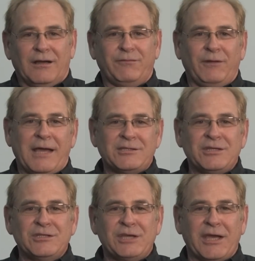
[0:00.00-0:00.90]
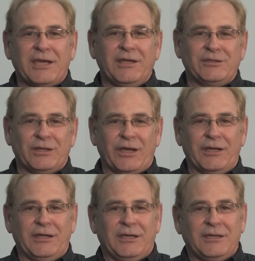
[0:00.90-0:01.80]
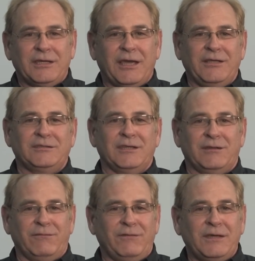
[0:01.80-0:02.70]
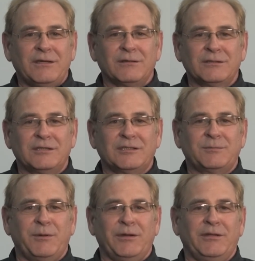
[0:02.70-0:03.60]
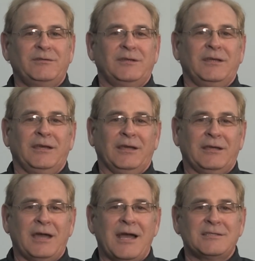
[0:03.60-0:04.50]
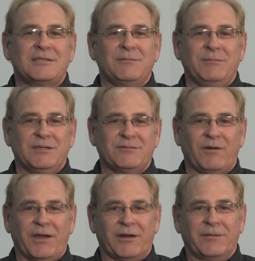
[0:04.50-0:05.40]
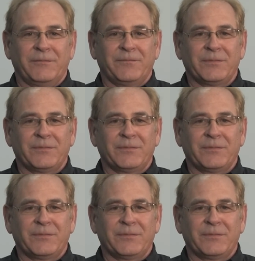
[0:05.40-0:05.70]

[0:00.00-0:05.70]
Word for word: A flashing check engine light indicates that the vehicle is experiencing a constant misfire.